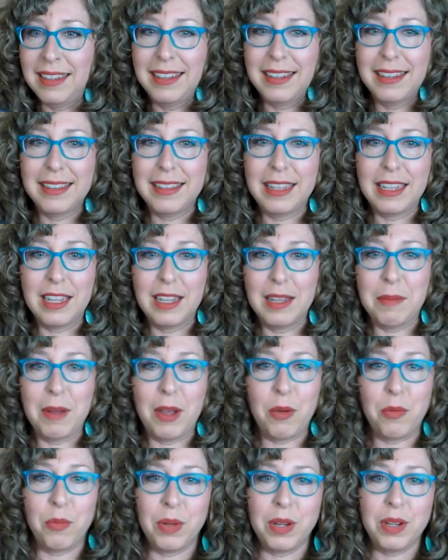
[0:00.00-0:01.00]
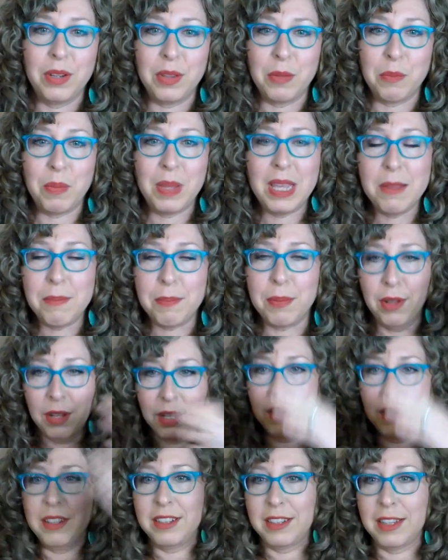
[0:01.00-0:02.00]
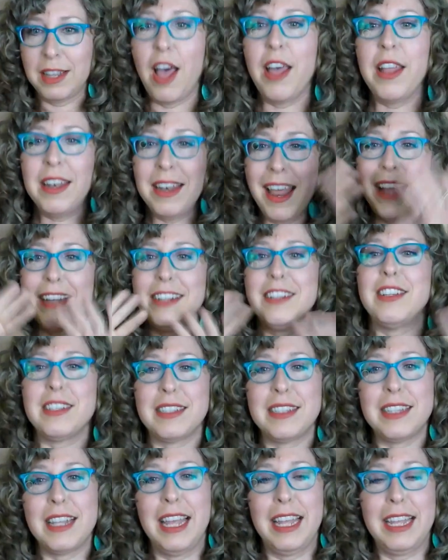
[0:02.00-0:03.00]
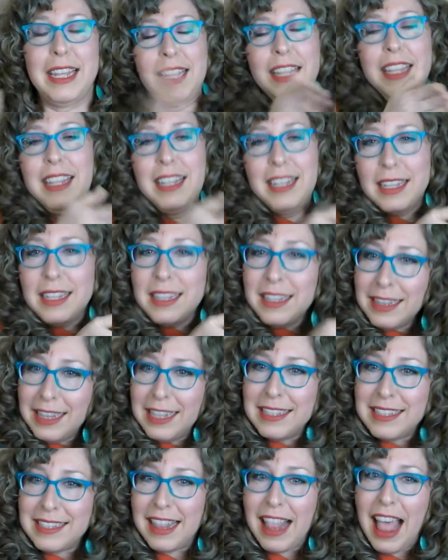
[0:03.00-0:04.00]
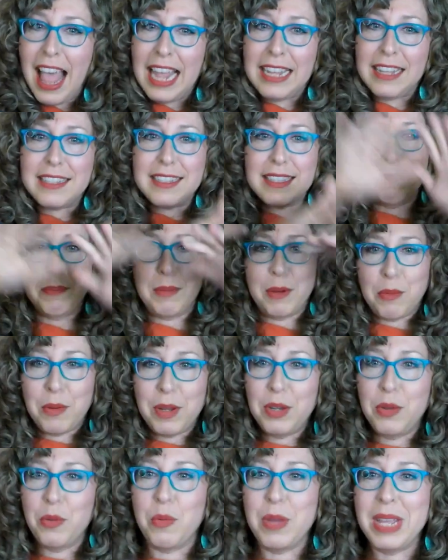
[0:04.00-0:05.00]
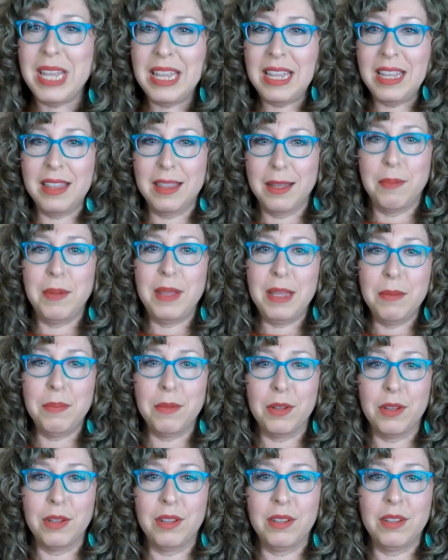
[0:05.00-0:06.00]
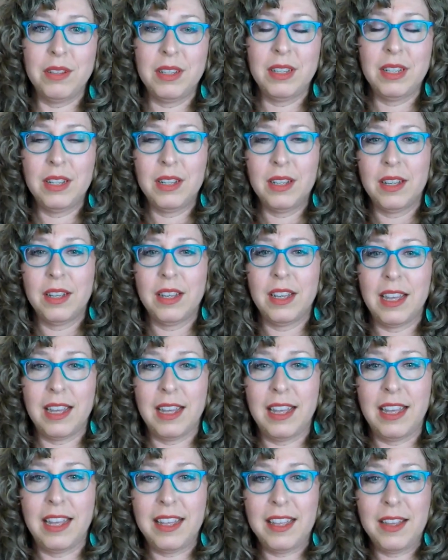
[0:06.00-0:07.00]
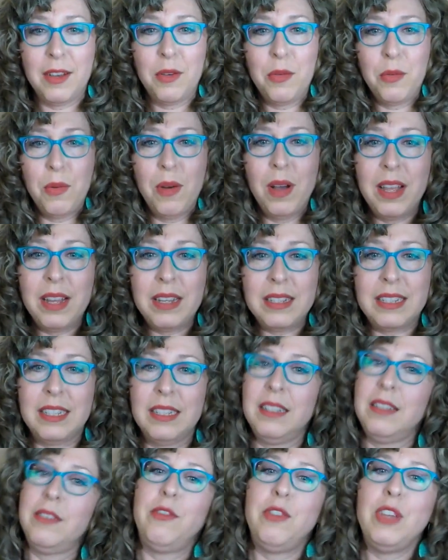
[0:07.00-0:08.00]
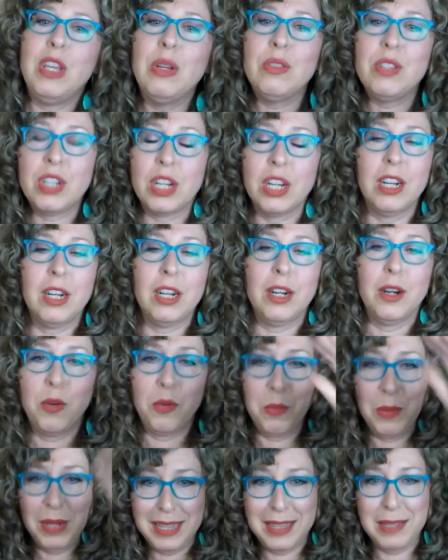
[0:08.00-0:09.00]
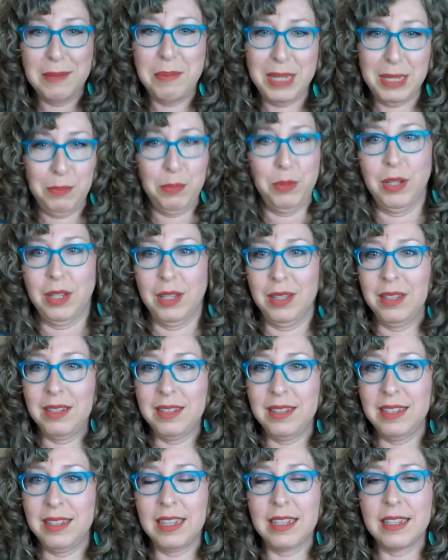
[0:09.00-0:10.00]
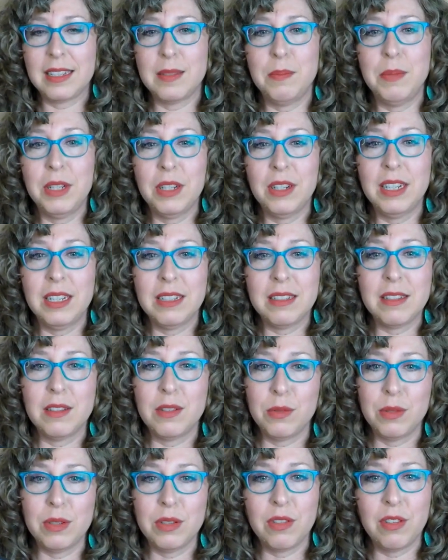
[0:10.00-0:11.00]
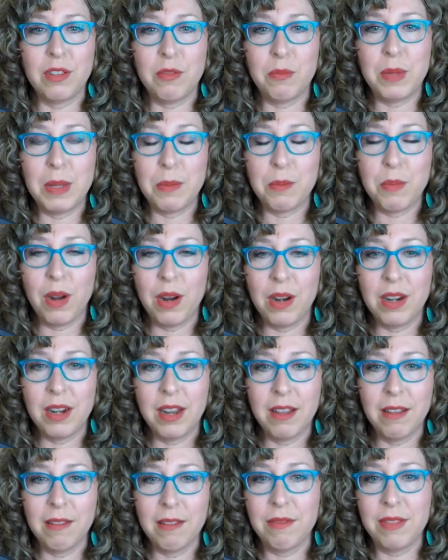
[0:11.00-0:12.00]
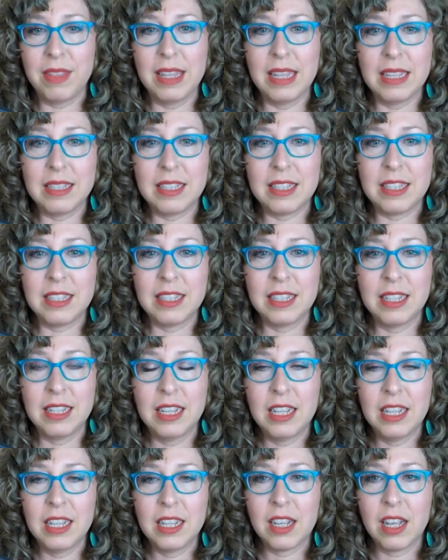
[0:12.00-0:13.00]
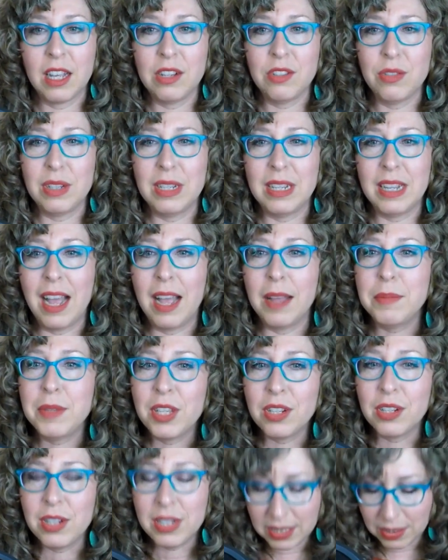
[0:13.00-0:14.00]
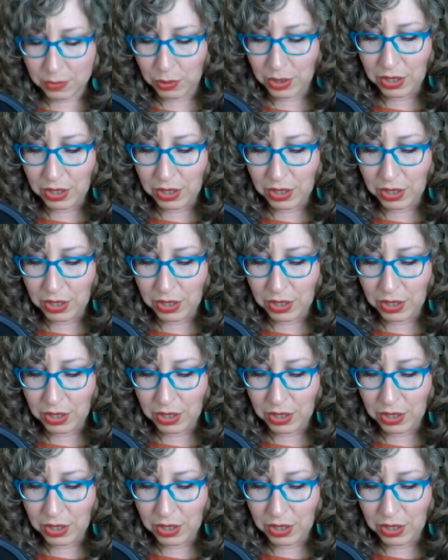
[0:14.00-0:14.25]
thinking about what are the people, not just like the slice, but what do we, the people, uh, want future we, the people, to experience as a result of being part of this country. I'm curious what you